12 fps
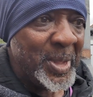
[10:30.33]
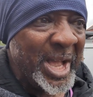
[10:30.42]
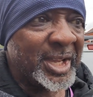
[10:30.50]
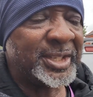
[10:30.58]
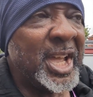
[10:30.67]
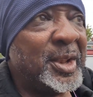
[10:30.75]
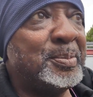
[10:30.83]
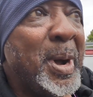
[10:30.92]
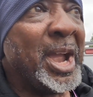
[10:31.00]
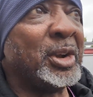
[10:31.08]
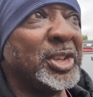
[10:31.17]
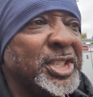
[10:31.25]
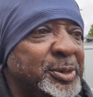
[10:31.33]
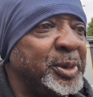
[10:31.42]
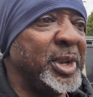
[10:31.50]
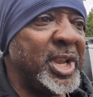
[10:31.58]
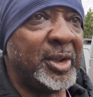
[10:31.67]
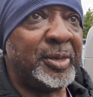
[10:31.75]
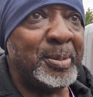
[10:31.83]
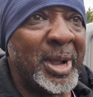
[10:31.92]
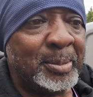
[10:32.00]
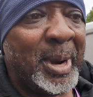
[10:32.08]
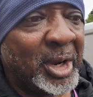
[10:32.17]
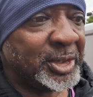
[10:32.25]
Like I said, migrants have been here for
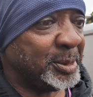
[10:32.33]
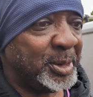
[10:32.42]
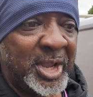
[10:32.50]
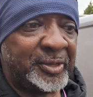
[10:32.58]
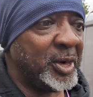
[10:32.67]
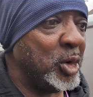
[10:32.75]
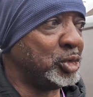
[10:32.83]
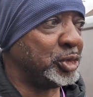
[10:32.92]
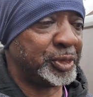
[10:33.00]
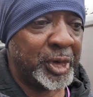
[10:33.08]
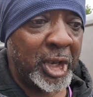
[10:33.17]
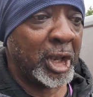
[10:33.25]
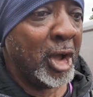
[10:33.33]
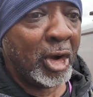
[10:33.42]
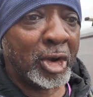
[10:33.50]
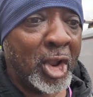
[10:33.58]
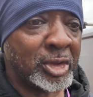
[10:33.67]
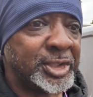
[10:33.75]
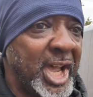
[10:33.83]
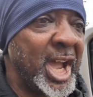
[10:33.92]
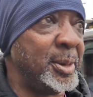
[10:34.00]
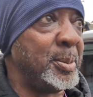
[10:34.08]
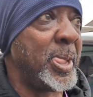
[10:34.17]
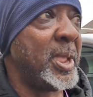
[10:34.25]
a long
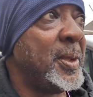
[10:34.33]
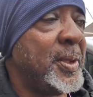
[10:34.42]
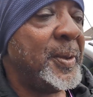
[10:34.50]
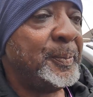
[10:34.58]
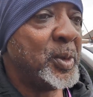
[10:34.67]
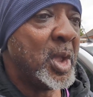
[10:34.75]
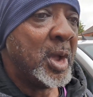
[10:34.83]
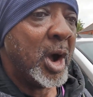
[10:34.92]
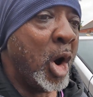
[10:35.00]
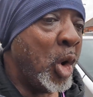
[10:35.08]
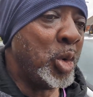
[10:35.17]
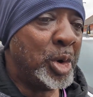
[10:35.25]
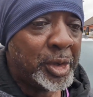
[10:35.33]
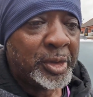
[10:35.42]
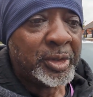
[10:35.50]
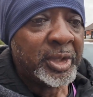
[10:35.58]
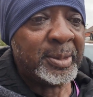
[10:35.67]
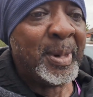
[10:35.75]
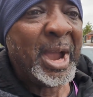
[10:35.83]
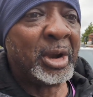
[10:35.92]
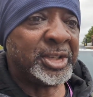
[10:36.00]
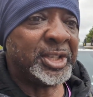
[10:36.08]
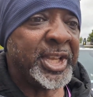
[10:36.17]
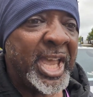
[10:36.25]
time. Oh, the
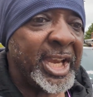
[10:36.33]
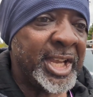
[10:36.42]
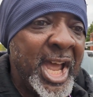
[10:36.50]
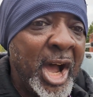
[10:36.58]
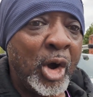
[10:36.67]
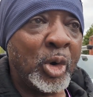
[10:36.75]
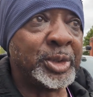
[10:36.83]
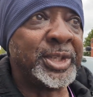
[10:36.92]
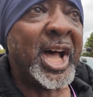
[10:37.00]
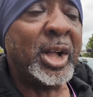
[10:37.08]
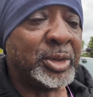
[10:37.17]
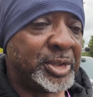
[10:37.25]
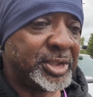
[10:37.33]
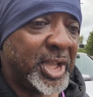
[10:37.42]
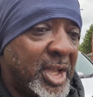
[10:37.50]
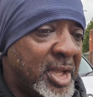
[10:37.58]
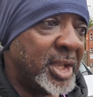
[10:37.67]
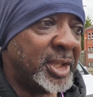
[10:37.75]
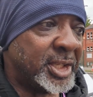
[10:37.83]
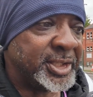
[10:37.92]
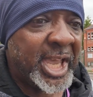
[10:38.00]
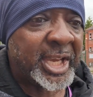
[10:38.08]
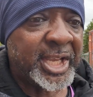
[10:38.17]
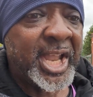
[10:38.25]
migrants are taking our hotels, they're
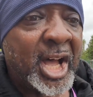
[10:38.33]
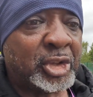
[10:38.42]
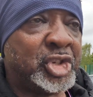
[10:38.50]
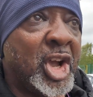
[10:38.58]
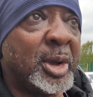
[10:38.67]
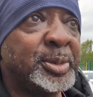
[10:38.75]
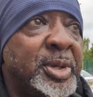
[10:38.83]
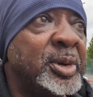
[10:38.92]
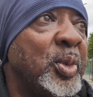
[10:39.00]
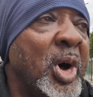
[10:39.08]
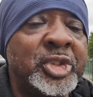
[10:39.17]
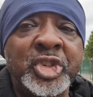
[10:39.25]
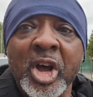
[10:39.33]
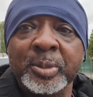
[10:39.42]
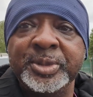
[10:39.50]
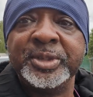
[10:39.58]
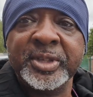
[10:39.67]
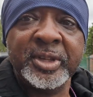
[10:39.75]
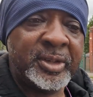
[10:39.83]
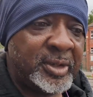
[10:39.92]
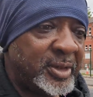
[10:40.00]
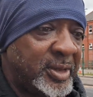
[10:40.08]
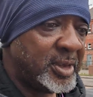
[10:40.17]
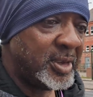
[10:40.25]
taking our jobs. What jobs?
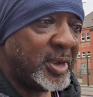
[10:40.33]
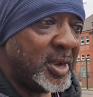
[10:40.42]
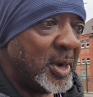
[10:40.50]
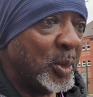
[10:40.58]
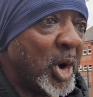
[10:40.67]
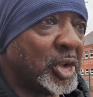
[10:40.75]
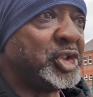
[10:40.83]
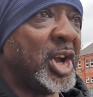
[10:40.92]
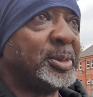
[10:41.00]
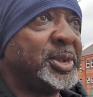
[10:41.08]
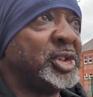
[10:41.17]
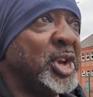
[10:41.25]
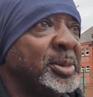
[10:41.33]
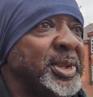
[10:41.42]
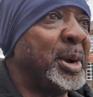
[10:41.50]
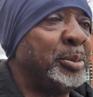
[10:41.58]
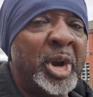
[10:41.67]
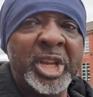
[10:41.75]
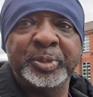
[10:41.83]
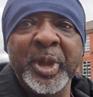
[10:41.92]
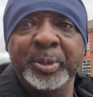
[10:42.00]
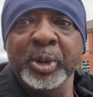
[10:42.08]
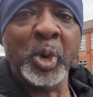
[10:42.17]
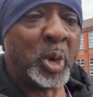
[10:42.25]
What jobs? The jobs that British
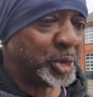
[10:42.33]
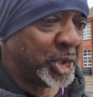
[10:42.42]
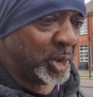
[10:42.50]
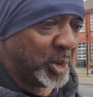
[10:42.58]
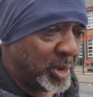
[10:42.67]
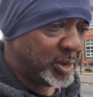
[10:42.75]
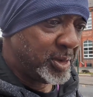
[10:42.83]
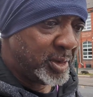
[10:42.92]
people won't do.